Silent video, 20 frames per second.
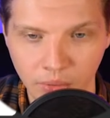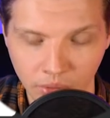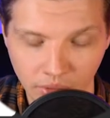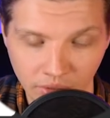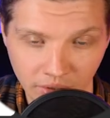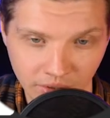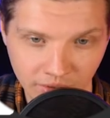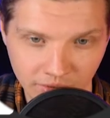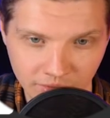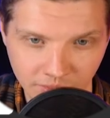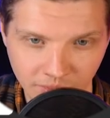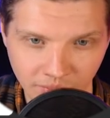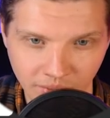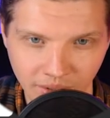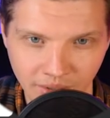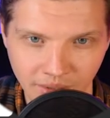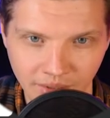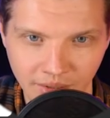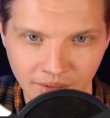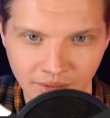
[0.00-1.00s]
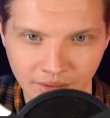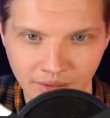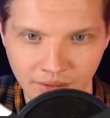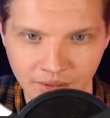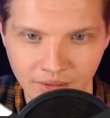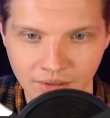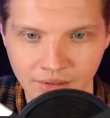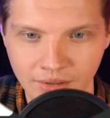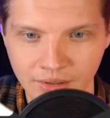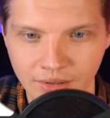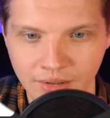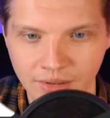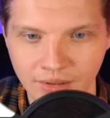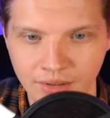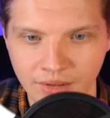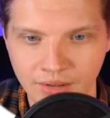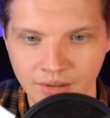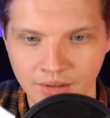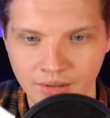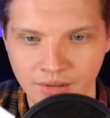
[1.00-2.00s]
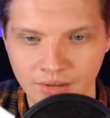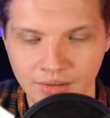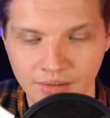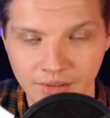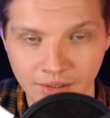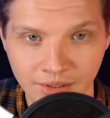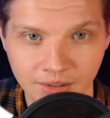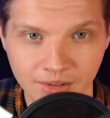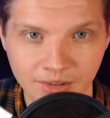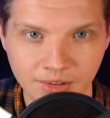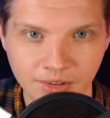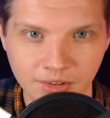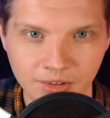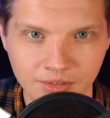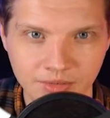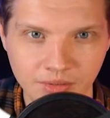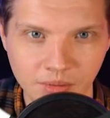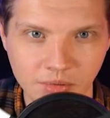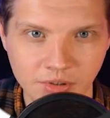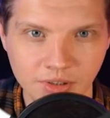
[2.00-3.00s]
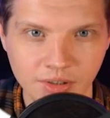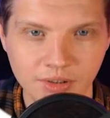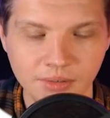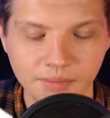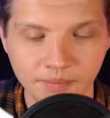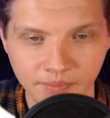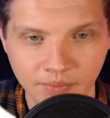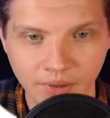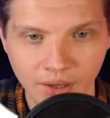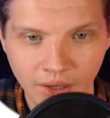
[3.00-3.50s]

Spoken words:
things by link in the description.